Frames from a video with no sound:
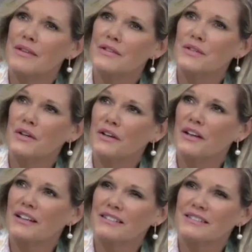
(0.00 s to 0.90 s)
That's good.
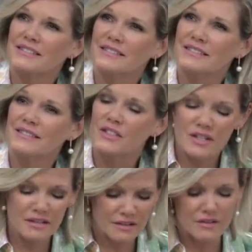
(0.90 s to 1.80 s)

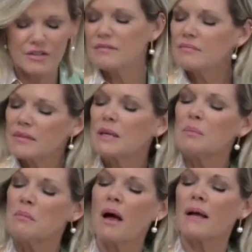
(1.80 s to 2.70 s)
Just, just keep
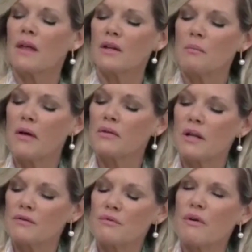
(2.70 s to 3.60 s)
in mind that your mother
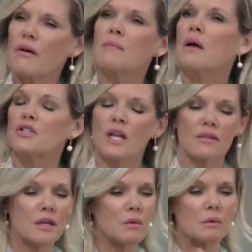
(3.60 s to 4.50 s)
loves you very much, and I
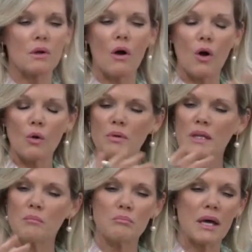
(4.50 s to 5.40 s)
think we would all
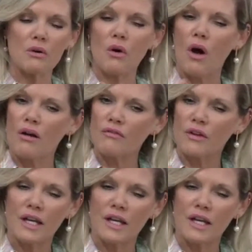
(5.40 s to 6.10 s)
be better off